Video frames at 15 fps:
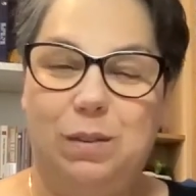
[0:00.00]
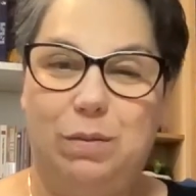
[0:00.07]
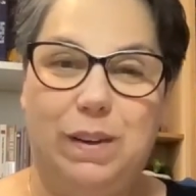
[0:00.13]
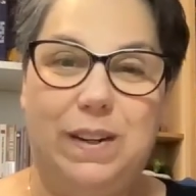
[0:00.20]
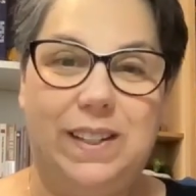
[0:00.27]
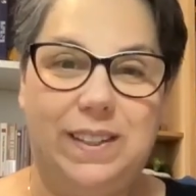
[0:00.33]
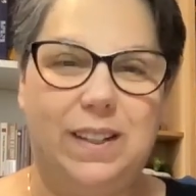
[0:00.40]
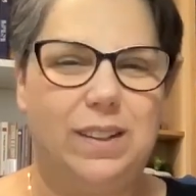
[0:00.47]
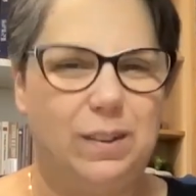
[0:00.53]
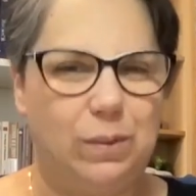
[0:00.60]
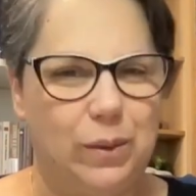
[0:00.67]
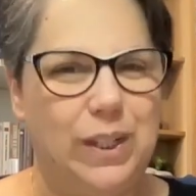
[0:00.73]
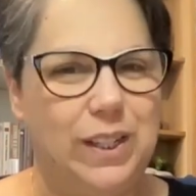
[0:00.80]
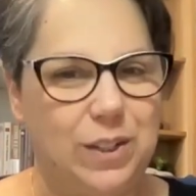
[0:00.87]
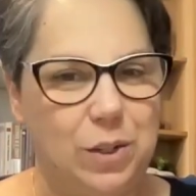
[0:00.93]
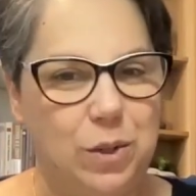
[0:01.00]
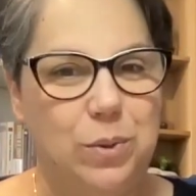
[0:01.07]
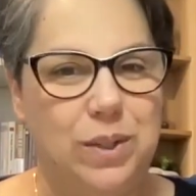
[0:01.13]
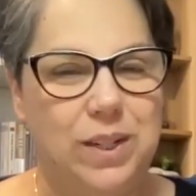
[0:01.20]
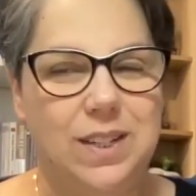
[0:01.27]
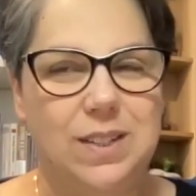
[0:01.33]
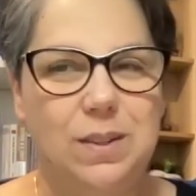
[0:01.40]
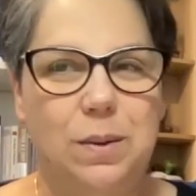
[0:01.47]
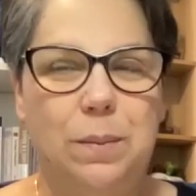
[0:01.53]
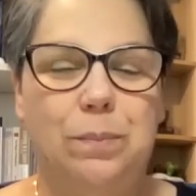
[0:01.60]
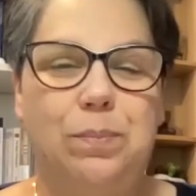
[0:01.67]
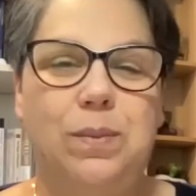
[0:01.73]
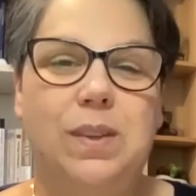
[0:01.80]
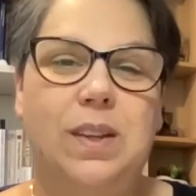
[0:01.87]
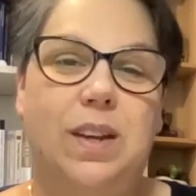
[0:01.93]
feeling that we can do this.
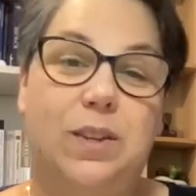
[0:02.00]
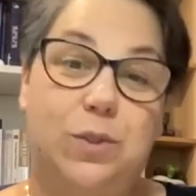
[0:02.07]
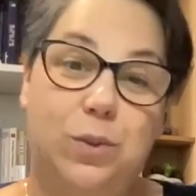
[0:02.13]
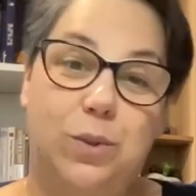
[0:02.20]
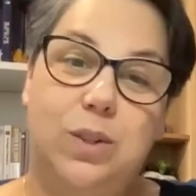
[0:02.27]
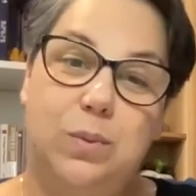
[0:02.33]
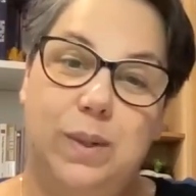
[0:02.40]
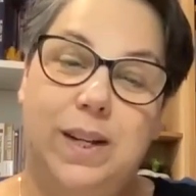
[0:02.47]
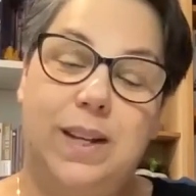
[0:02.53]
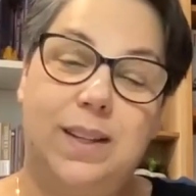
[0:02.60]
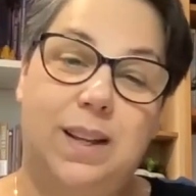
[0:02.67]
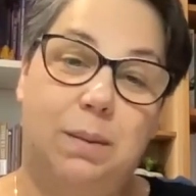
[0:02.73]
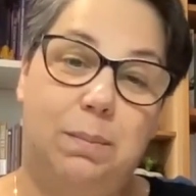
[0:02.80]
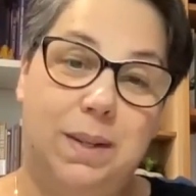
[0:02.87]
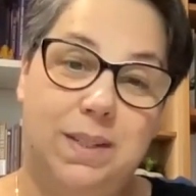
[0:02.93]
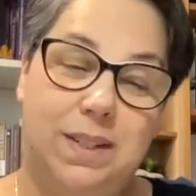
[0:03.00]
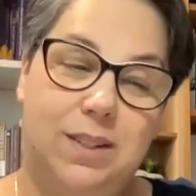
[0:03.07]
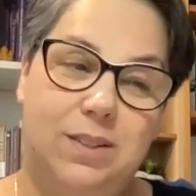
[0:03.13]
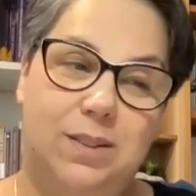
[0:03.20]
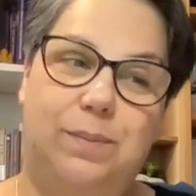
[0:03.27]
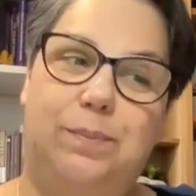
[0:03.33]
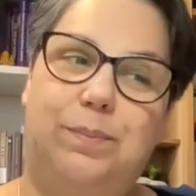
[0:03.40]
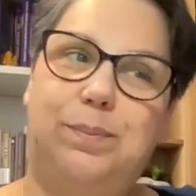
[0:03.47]
As soon as we get that message,